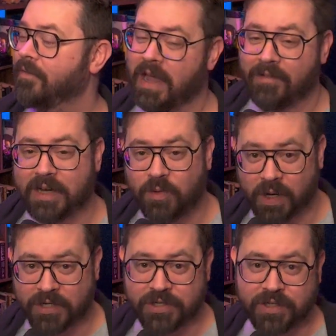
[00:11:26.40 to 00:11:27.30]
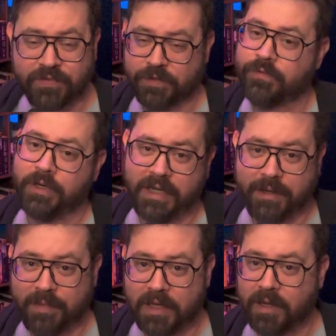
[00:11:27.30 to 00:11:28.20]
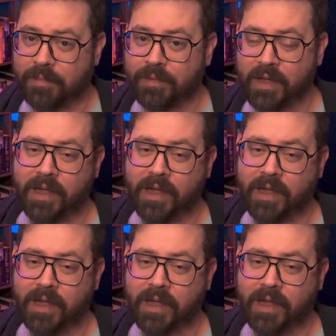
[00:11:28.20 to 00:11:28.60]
If you have any questions, feel free to hit me up.